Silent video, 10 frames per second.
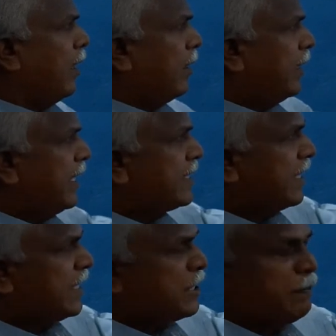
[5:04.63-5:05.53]
That is,
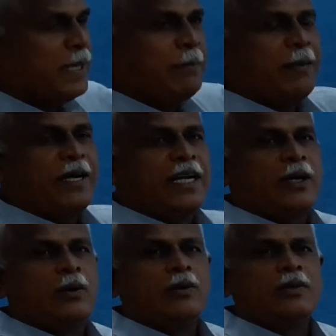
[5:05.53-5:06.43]
receipt and payment
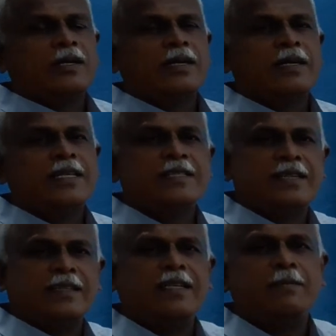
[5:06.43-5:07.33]
account is
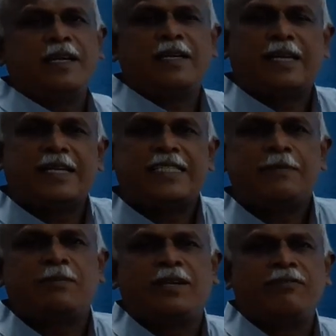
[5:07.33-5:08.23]
nothing but
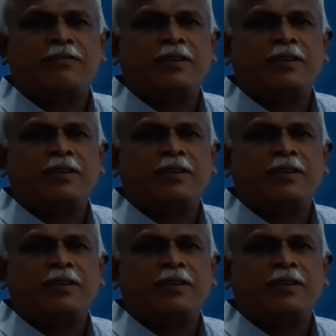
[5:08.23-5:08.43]
receipt of